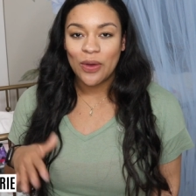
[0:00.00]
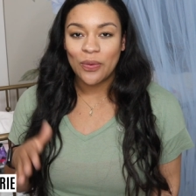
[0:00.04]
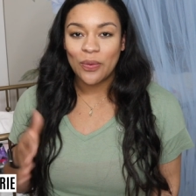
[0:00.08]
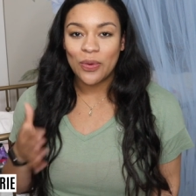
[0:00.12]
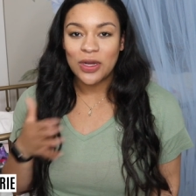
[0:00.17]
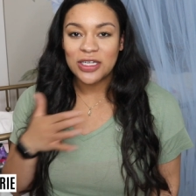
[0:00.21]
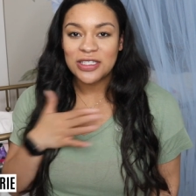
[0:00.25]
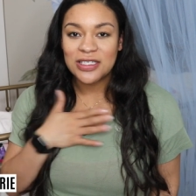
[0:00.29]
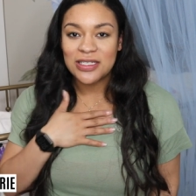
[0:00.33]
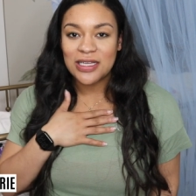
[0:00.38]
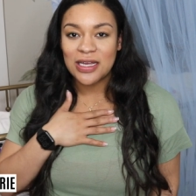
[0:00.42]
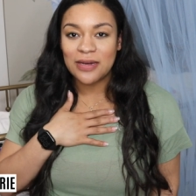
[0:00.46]

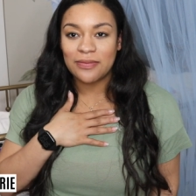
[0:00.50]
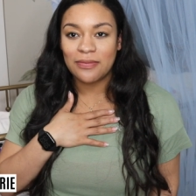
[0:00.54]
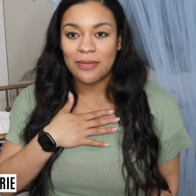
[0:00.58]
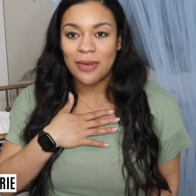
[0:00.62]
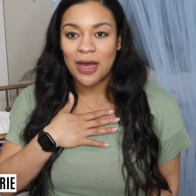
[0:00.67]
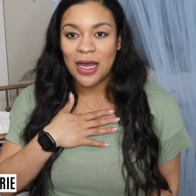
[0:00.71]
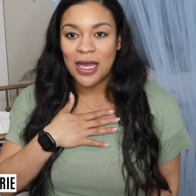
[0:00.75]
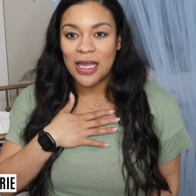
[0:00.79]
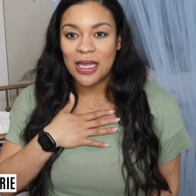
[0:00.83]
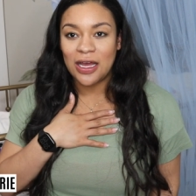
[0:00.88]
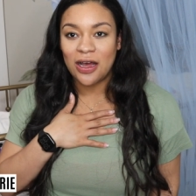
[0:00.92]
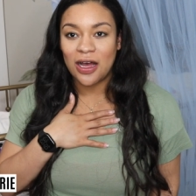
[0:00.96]
what's in
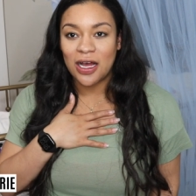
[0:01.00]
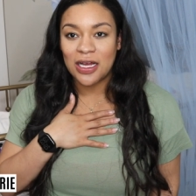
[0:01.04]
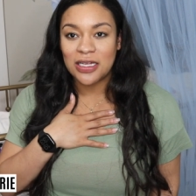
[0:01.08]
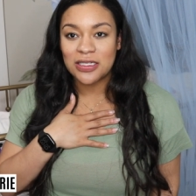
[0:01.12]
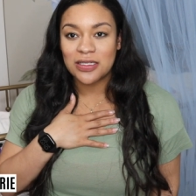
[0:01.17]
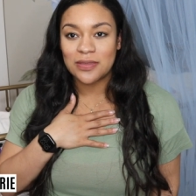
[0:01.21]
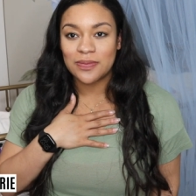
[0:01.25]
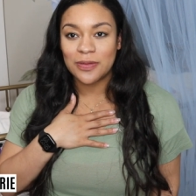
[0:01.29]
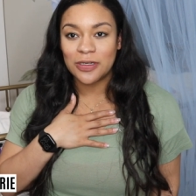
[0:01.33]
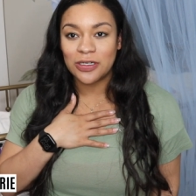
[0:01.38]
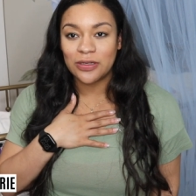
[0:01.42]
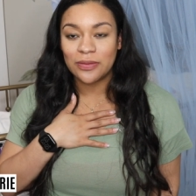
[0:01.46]
my
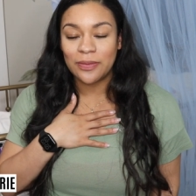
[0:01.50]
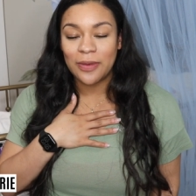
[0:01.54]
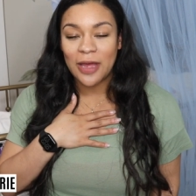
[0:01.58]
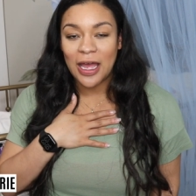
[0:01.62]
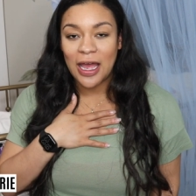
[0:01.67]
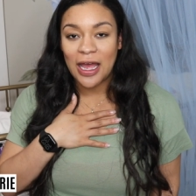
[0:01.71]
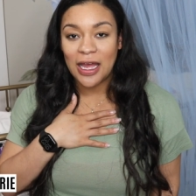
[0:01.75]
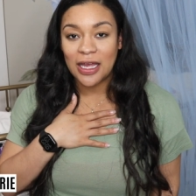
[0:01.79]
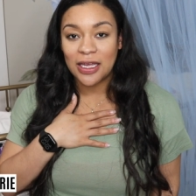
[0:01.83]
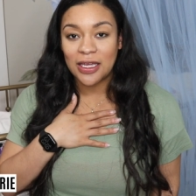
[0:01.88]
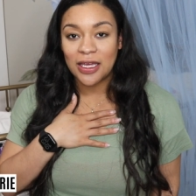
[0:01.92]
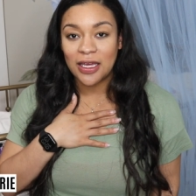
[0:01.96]
hospital
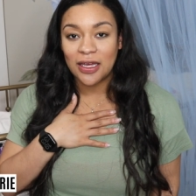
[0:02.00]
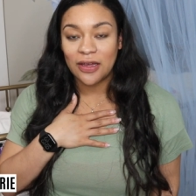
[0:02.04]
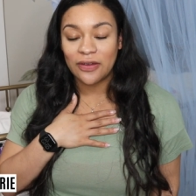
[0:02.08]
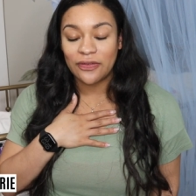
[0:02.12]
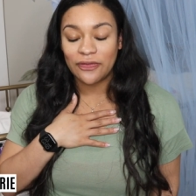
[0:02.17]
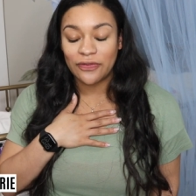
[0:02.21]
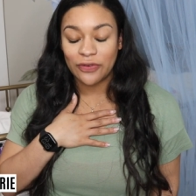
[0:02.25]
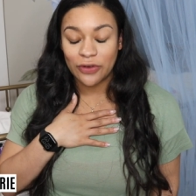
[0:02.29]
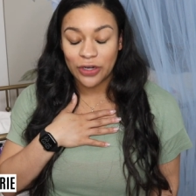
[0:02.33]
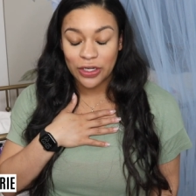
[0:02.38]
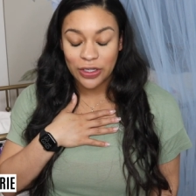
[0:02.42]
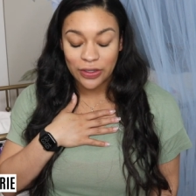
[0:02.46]
bag
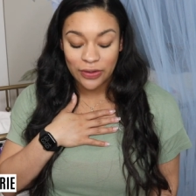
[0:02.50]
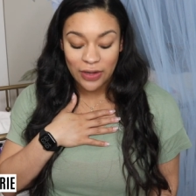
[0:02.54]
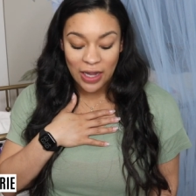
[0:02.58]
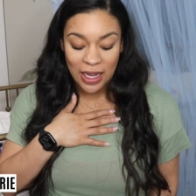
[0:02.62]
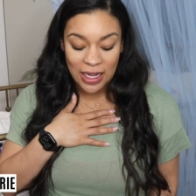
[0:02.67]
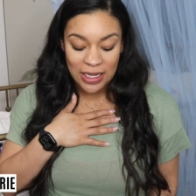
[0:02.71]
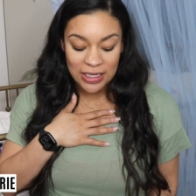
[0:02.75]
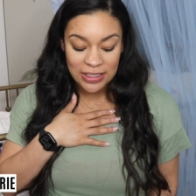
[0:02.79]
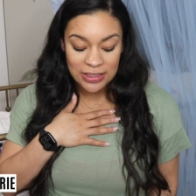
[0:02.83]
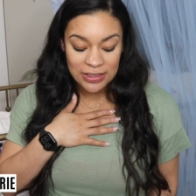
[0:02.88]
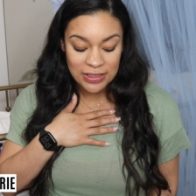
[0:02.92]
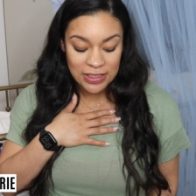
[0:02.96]
for you
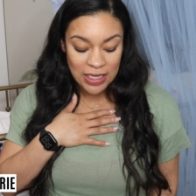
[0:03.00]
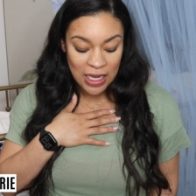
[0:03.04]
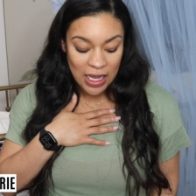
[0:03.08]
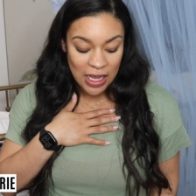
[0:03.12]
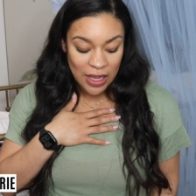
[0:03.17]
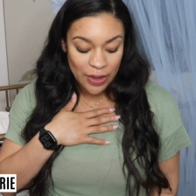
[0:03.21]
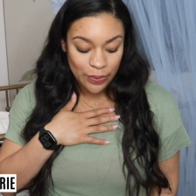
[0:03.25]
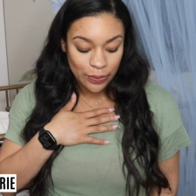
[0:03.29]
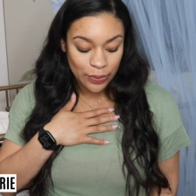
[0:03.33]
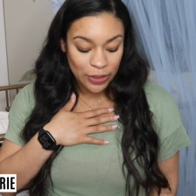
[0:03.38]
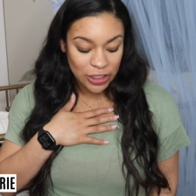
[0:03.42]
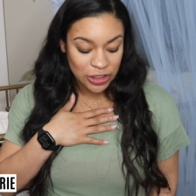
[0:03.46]
guys,
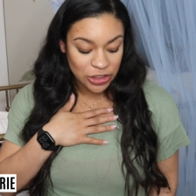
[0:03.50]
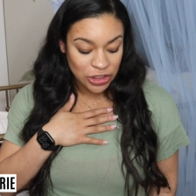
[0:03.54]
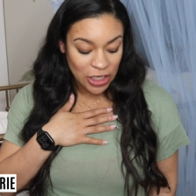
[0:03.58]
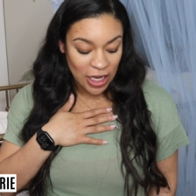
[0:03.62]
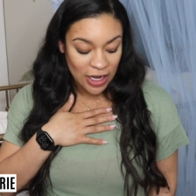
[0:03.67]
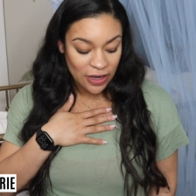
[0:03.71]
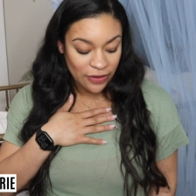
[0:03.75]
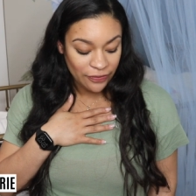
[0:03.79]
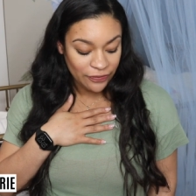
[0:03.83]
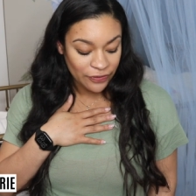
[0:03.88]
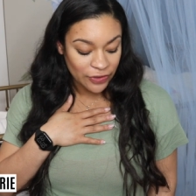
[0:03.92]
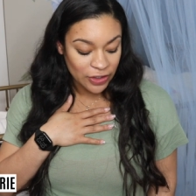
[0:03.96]
which I
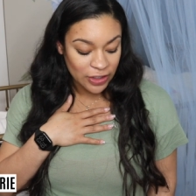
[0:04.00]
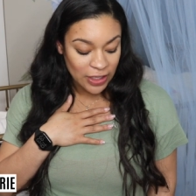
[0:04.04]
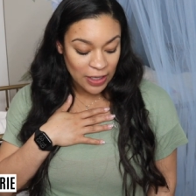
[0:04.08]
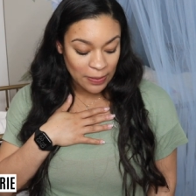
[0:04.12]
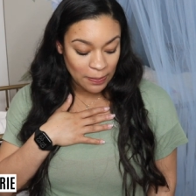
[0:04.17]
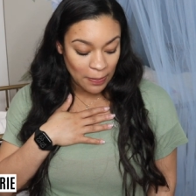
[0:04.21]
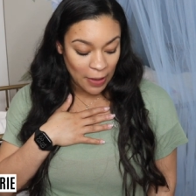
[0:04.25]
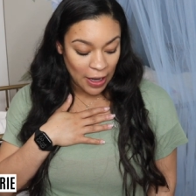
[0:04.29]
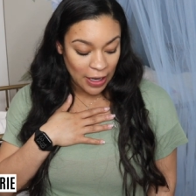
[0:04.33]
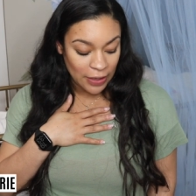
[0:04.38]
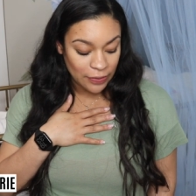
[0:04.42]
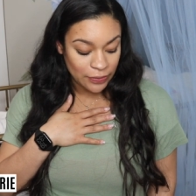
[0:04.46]
don't feel like
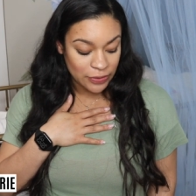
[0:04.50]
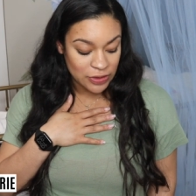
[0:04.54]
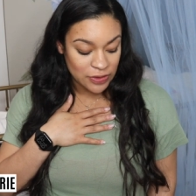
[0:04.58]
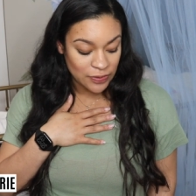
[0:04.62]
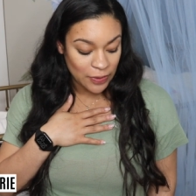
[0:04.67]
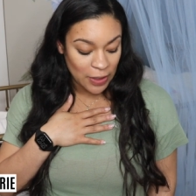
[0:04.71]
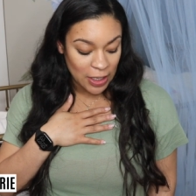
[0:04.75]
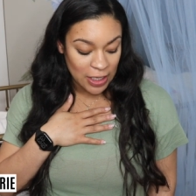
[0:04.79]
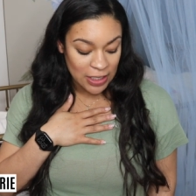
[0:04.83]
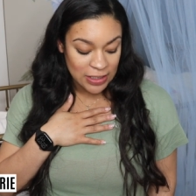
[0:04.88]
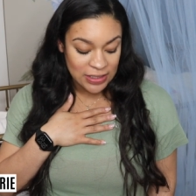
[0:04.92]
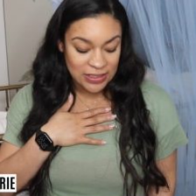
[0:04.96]
mine was
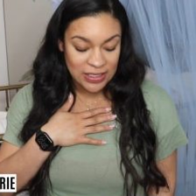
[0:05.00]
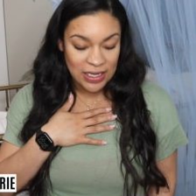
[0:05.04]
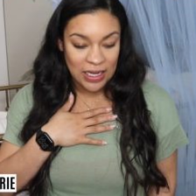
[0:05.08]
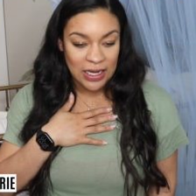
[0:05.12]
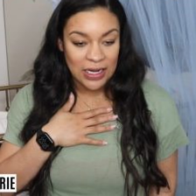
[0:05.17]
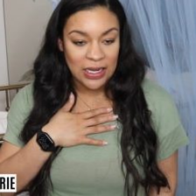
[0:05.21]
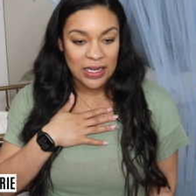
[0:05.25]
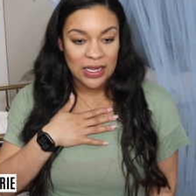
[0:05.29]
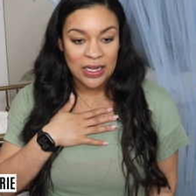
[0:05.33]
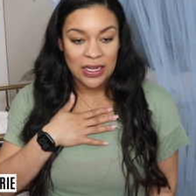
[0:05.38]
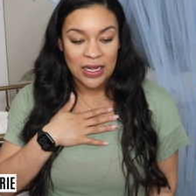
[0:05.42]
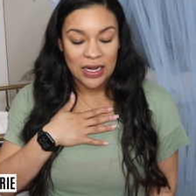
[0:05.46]
very exciting.